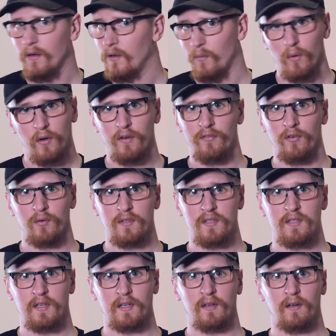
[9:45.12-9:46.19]
Wonderful to
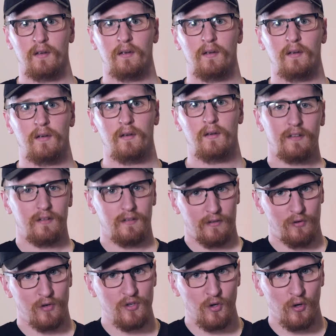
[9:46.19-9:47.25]
see. If
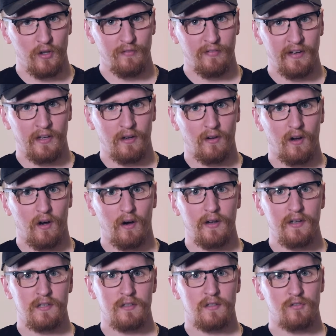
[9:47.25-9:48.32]
you enjoyed the video,
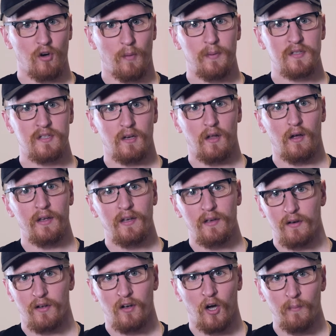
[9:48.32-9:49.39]
guys, drop us a like
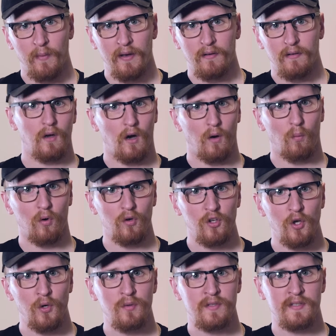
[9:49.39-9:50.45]
and a comment. I want
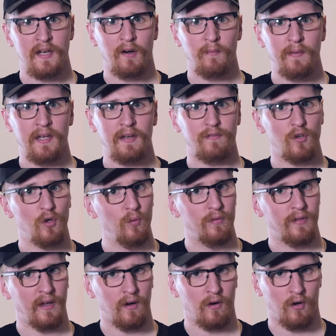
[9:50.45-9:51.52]
you to tell me if you
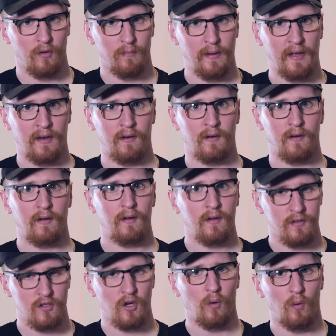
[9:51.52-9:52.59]
think Conor Benn
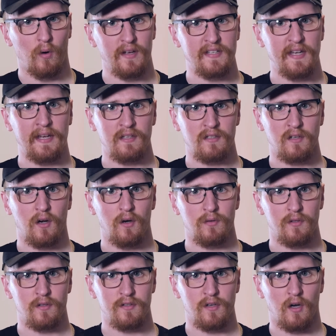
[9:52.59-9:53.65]
has got what it takes to go
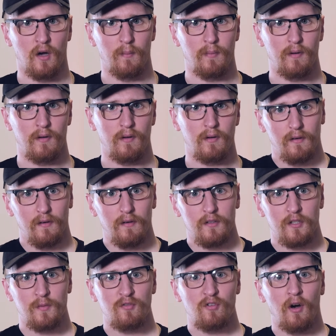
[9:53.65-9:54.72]
to the top.
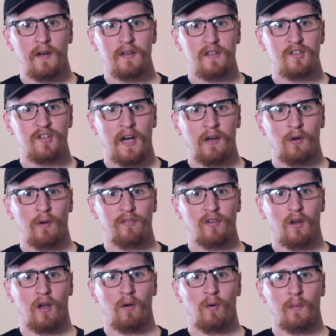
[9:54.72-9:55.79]
Subscribe to the channel if you
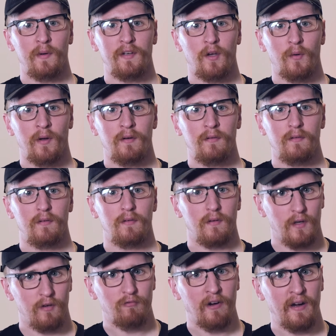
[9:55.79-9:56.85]
like what we're doing,
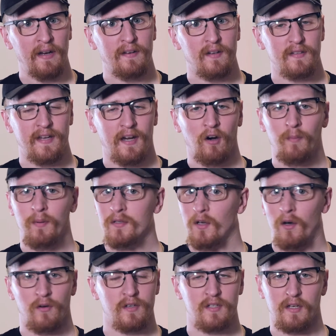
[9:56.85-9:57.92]
It really does help us,
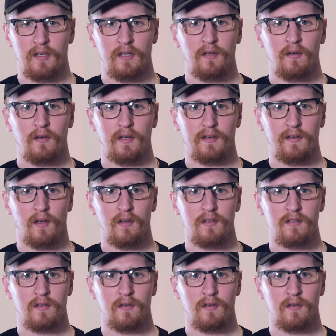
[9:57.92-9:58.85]
honestly, it does.